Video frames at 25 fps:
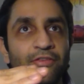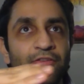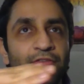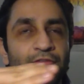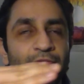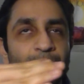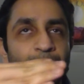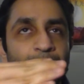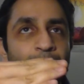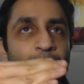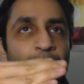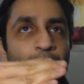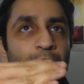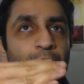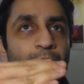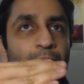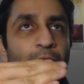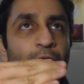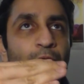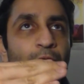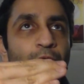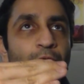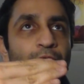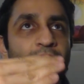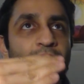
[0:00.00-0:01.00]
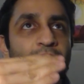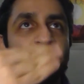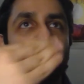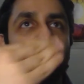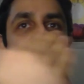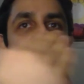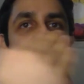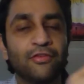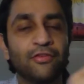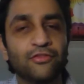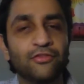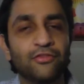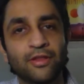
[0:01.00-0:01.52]
moves us
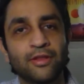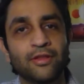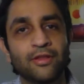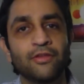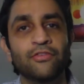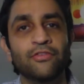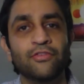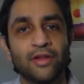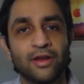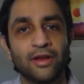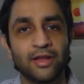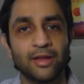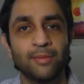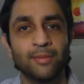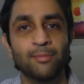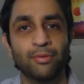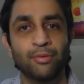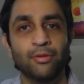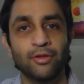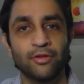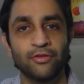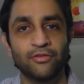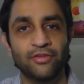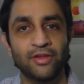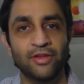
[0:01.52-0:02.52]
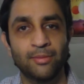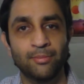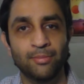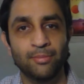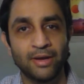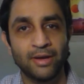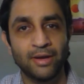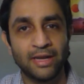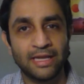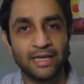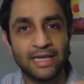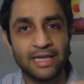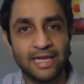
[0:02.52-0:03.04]
faster than the sun can pull us in,
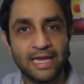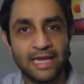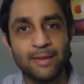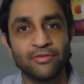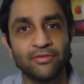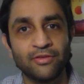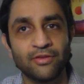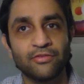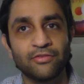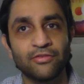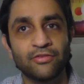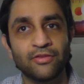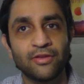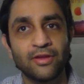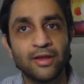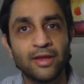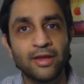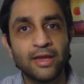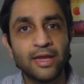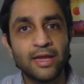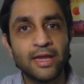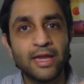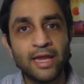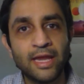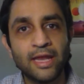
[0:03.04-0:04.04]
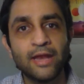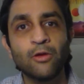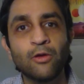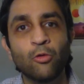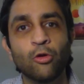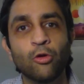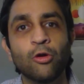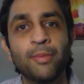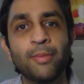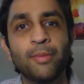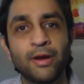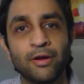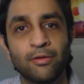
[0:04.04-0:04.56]
but it keeps us in
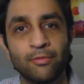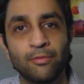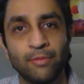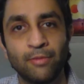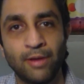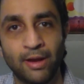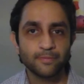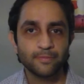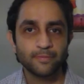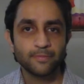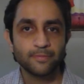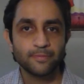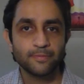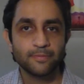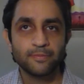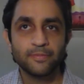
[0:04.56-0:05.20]
orbit around it.